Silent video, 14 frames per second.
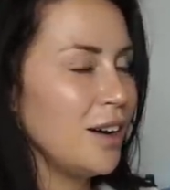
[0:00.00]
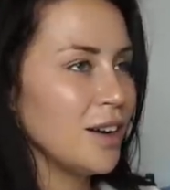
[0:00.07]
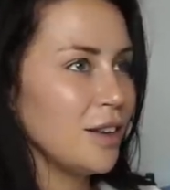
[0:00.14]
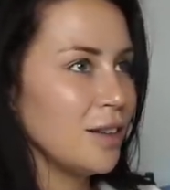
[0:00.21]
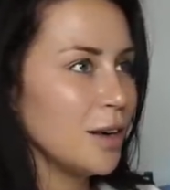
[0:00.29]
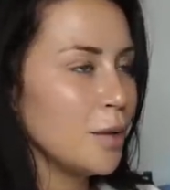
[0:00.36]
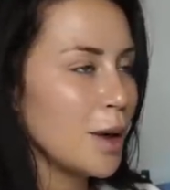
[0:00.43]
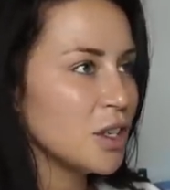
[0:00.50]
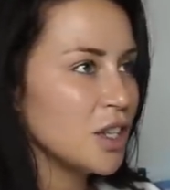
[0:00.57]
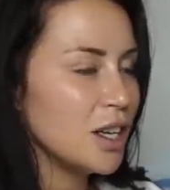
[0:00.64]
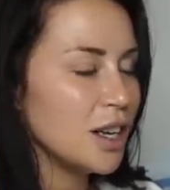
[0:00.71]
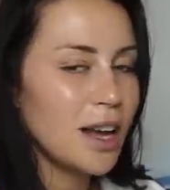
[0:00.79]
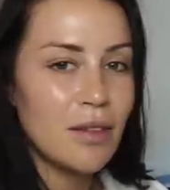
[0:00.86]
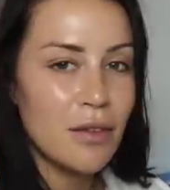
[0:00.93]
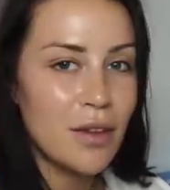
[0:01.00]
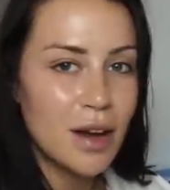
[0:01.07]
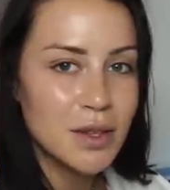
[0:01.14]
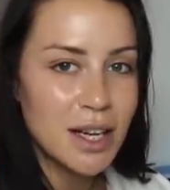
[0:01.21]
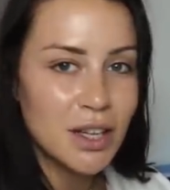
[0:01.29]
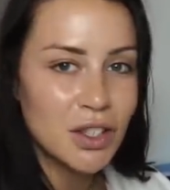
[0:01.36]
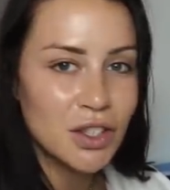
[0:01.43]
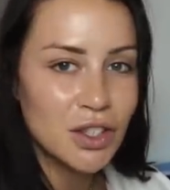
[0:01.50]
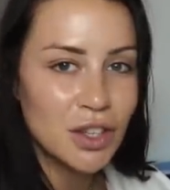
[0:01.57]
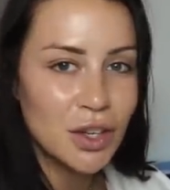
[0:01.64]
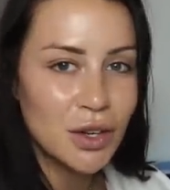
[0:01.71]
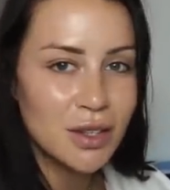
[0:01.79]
I don't think I'm actually going to have a foundation to